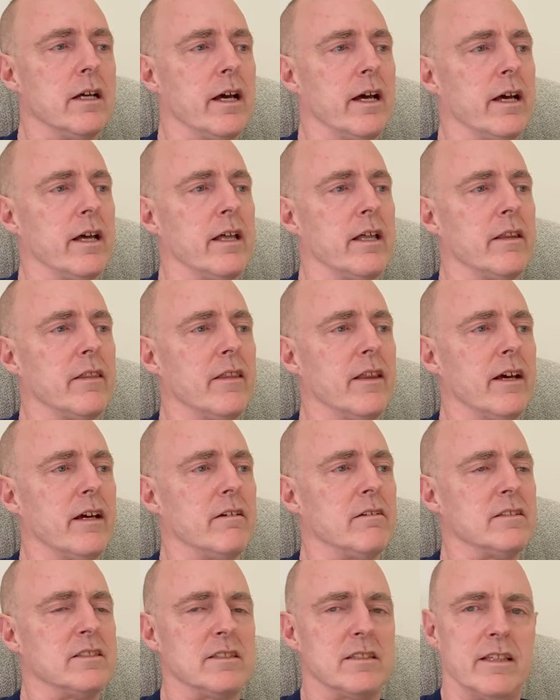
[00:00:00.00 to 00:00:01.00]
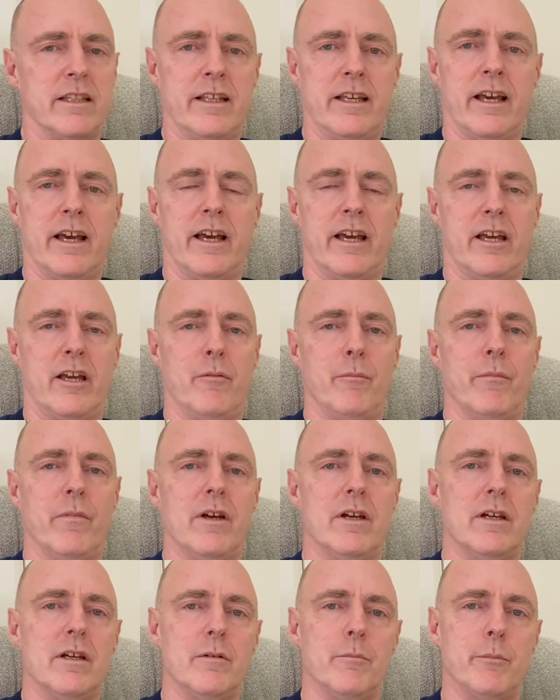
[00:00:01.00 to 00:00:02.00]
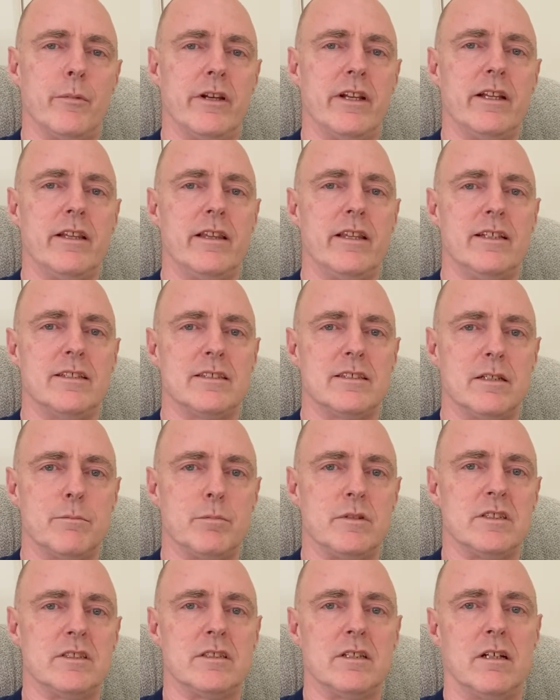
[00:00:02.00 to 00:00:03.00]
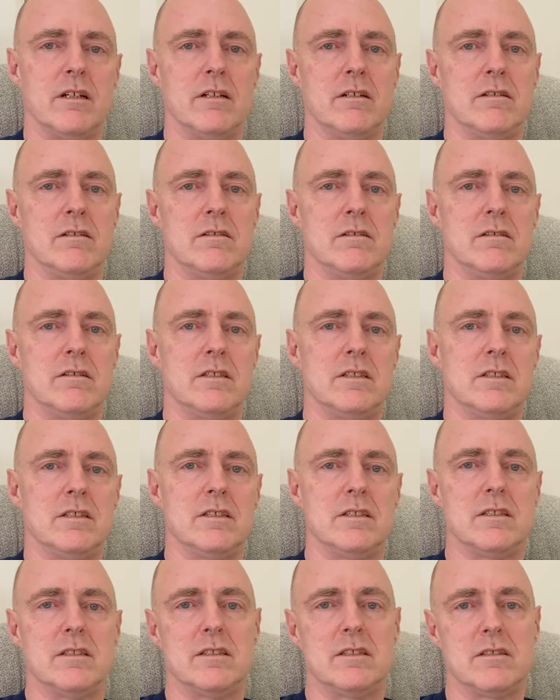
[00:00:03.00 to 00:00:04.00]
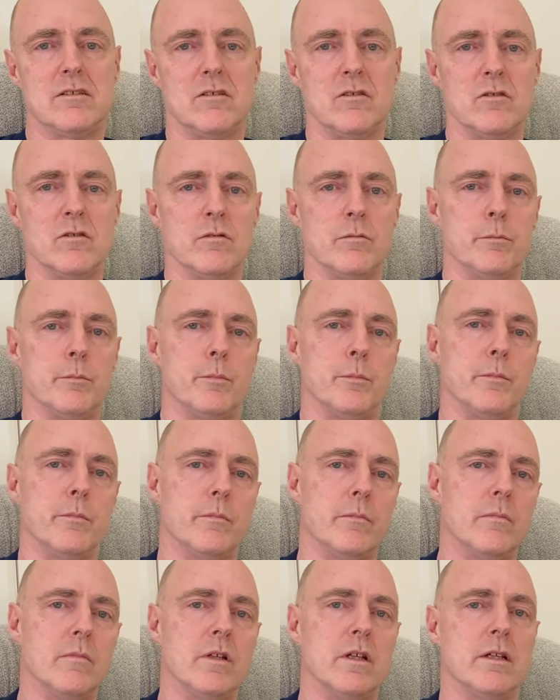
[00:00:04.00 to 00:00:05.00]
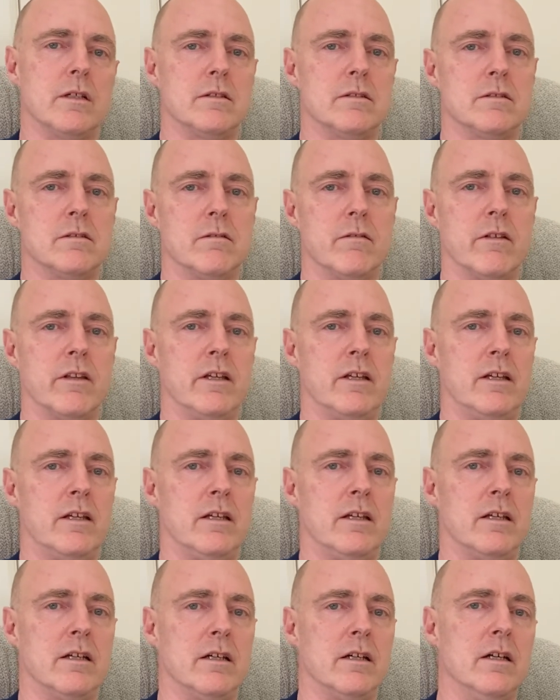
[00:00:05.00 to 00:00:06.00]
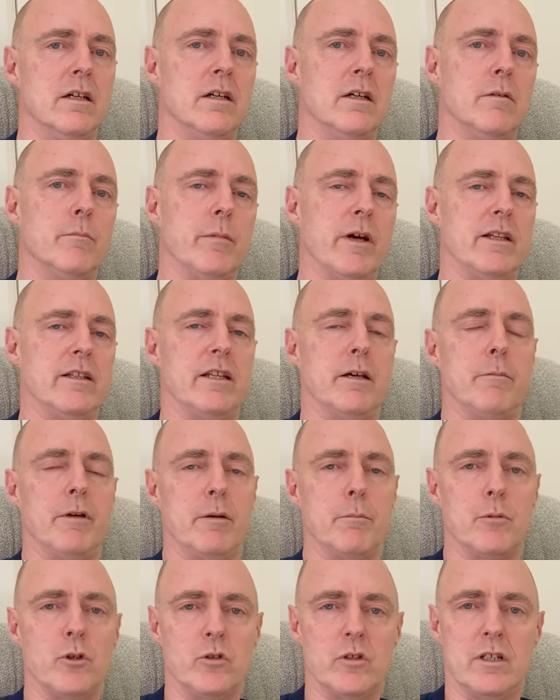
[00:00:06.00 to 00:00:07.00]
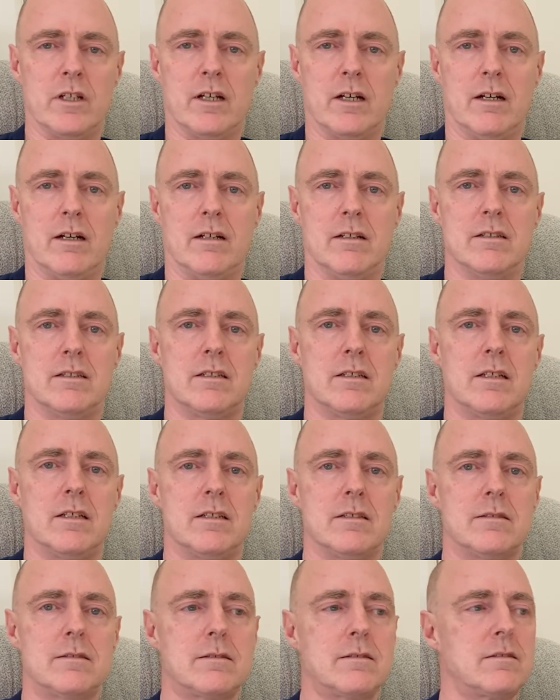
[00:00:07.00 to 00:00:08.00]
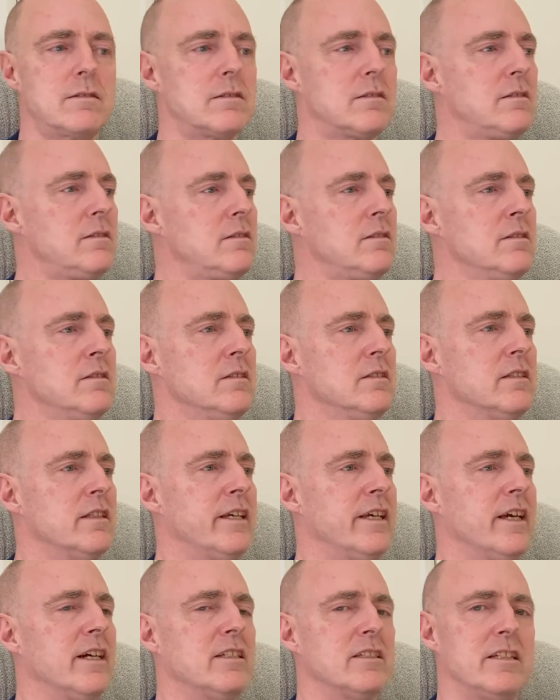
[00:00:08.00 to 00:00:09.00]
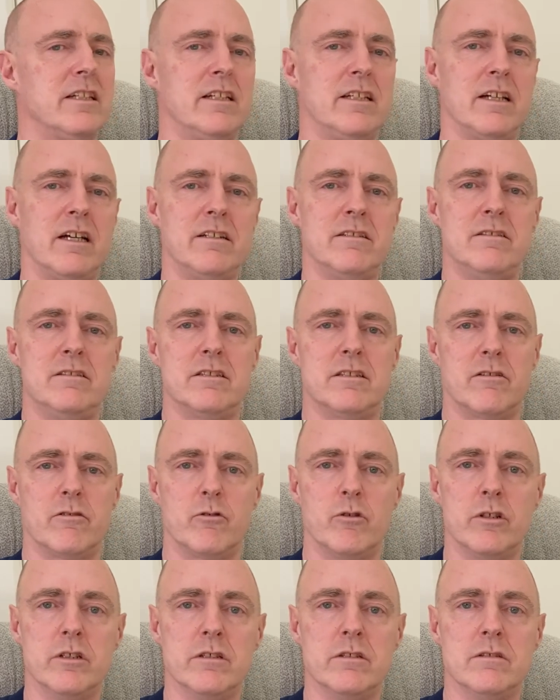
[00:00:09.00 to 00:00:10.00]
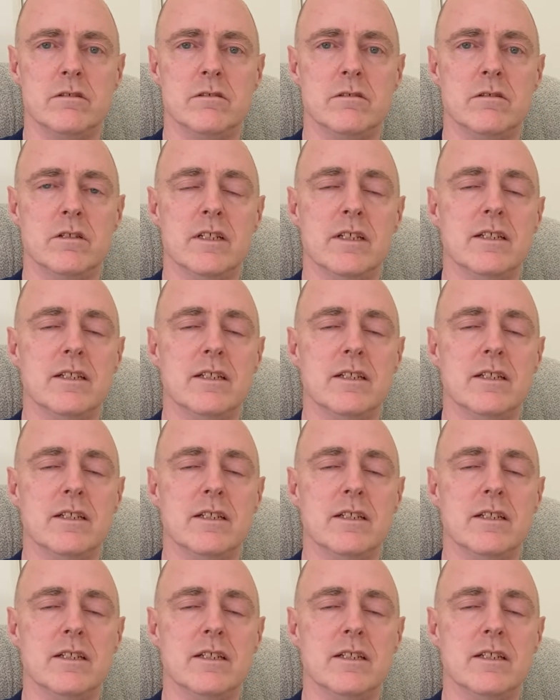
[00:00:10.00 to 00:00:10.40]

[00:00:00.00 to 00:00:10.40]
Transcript: And that is the aim. But in this episode on sort of the Pandemic Podcast, he actually goes through